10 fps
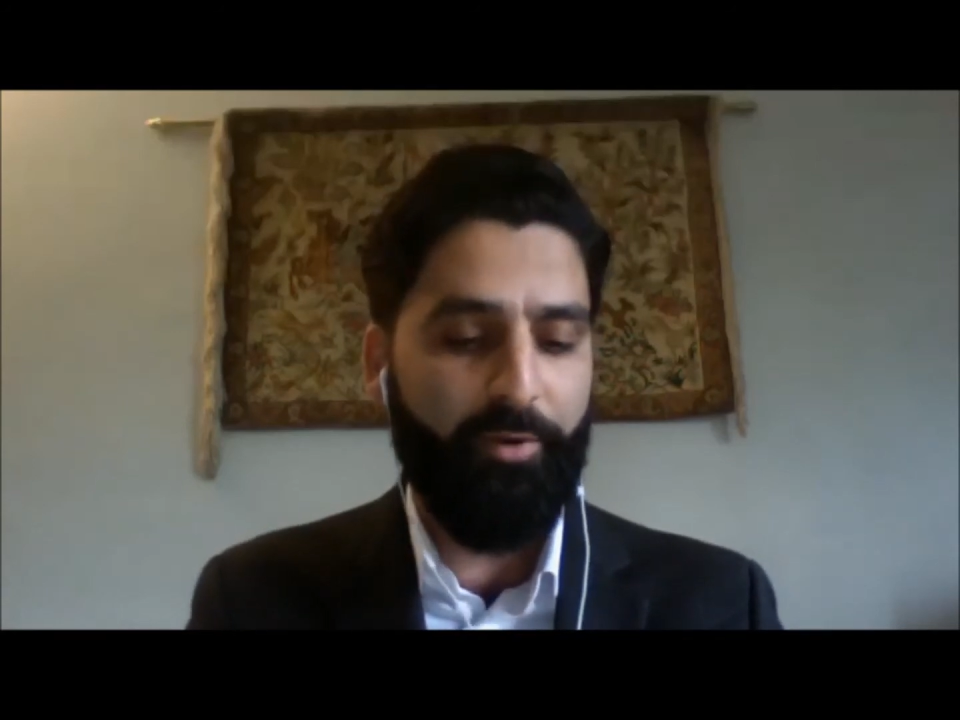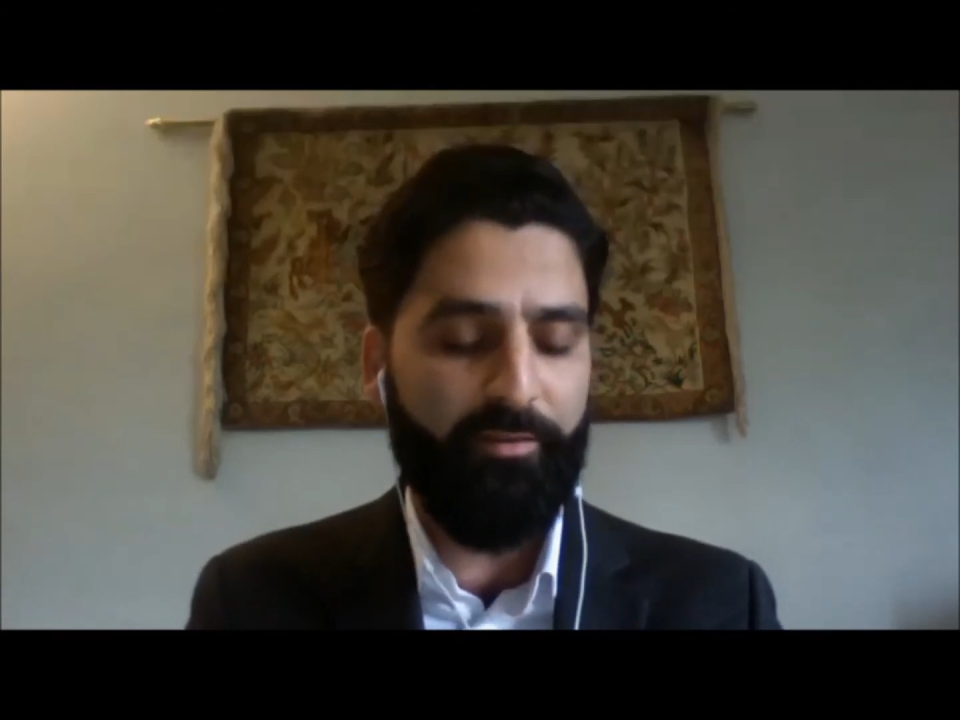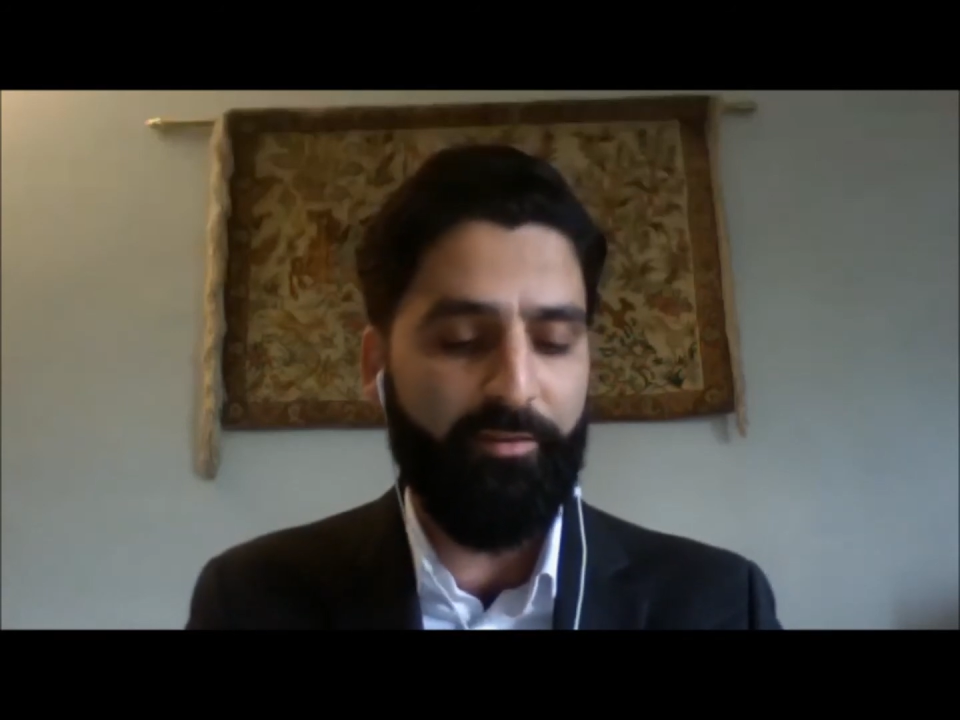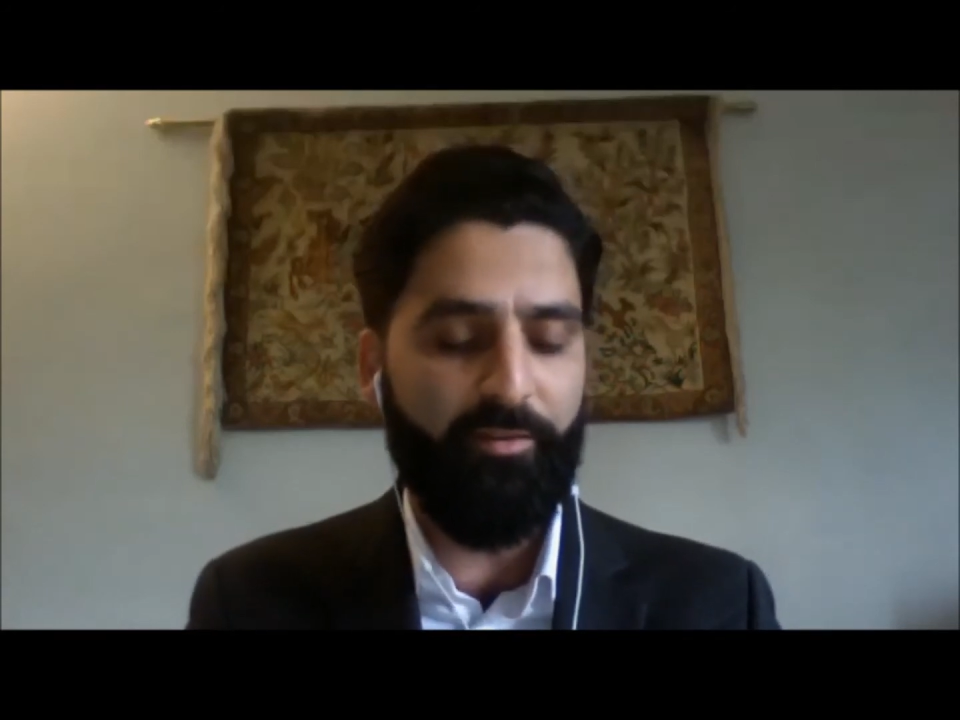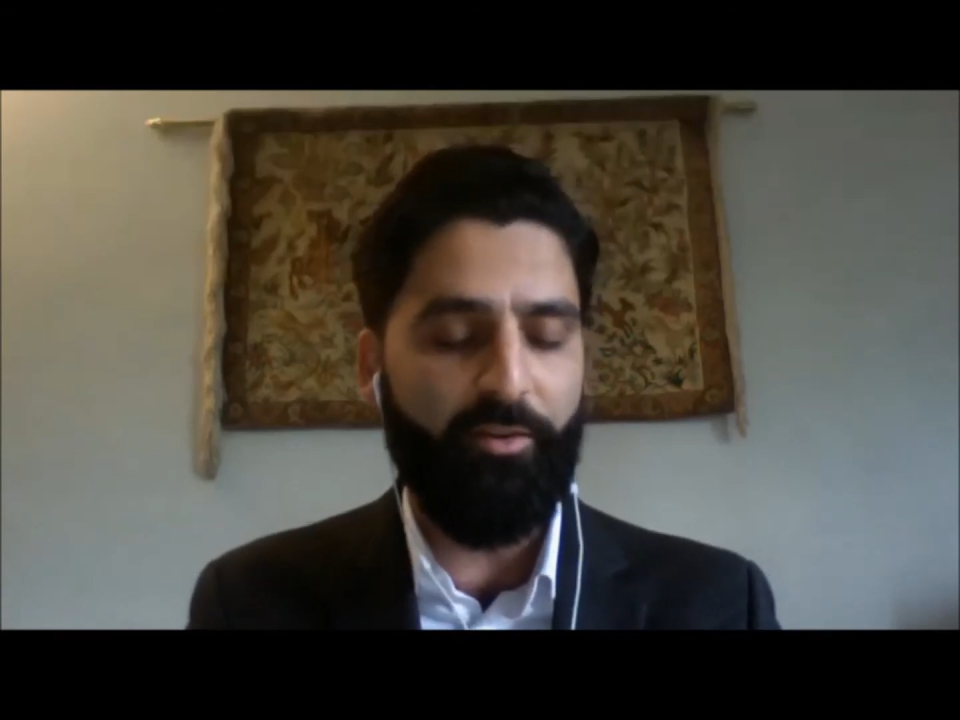presidency